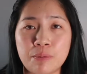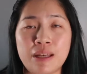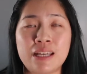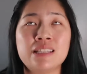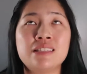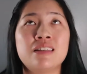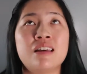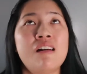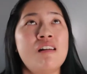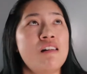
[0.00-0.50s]

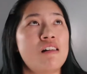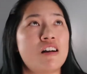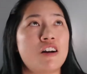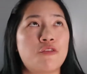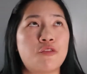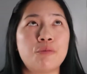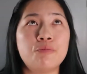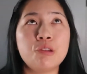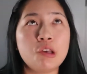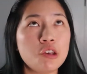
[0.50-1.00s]
plates are
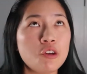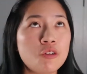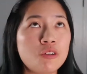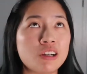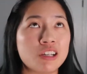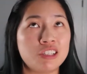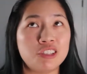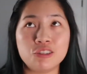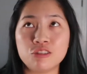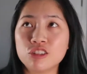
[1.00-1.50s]
from New
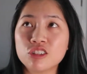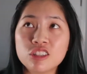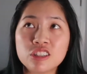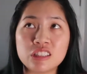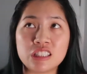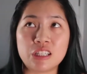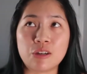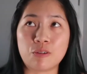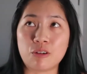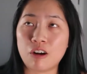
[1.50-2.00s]
York, New
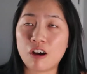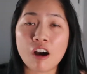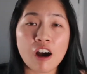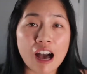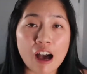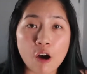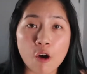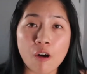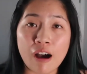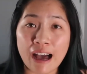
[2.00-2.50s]
Jersey, or
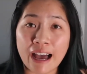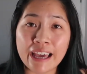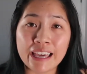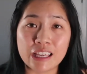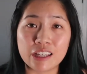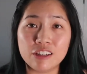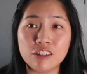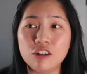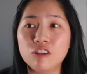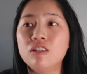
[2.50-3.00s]

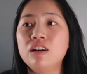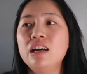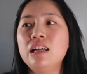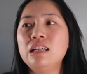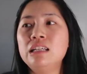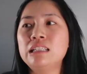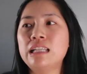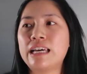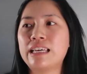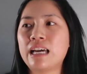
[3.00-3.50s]
Ohio.
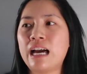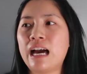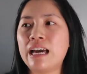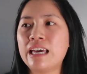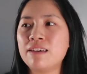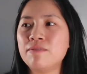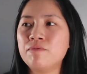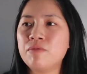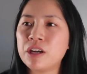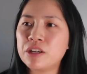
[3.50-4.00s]
Like, I
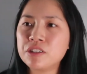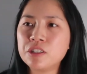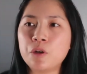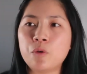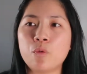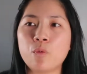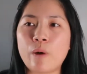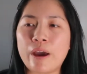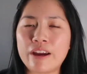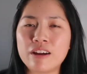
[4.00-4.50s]
am very
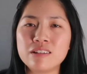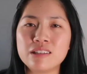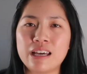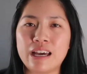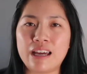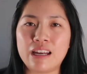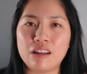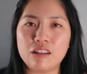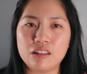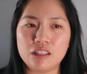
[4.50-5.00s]
aware
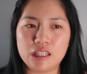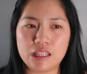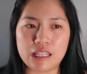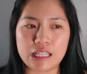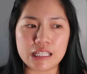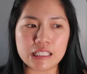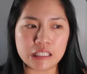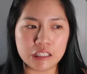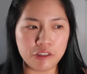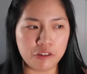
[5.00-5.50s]
that
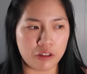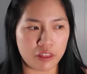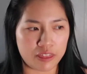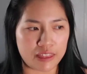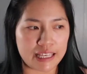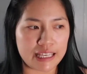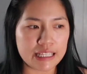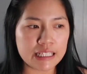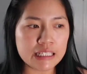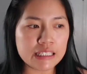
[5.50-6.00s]
these little
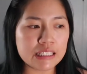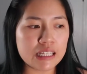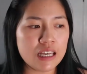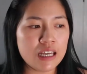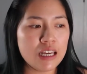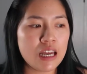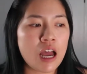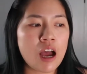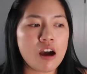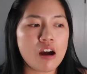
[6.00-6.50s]
things
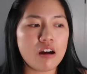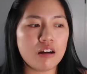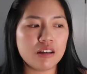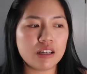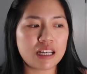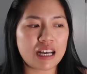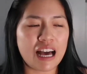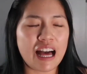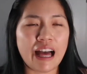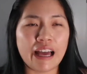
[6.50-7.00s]

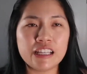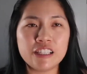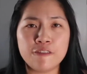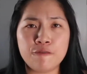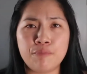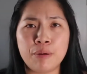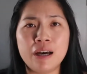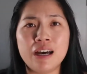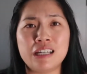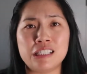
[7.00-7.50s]
kind
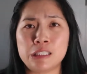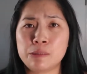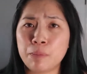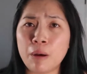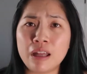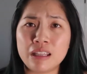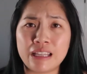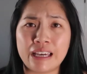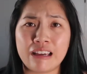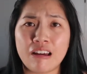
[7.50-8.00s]
of put a
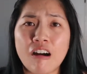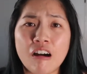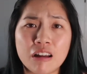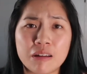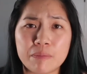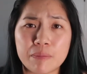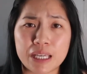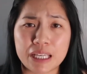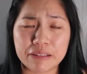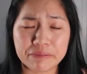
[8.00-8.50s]
spotlight
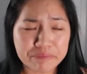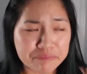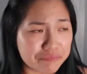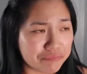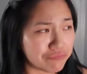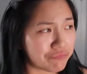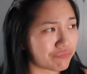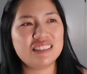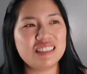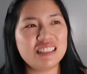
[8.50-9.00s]
on me.
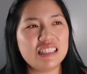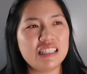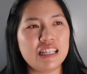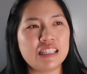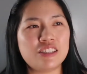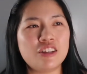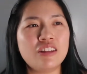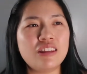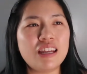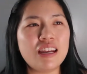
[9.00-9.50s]

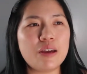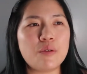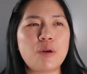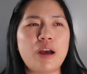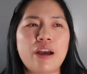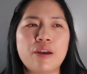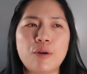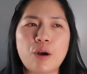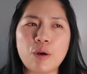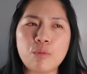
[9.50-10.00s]
It's not that
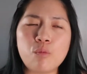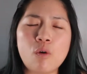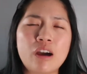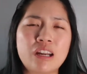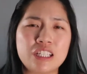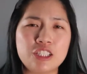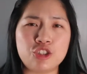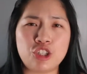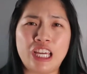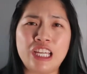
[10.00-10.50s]
I
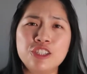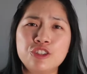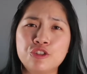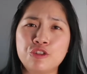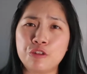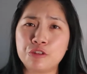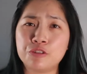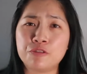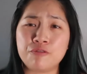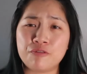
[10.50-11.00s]
want to change
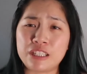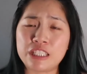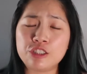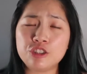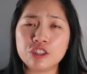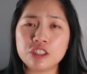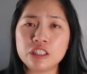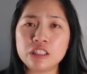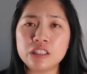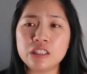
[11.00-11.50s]
those
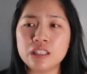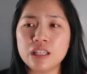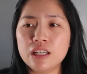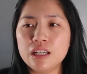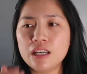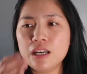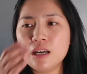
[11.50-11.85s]
features,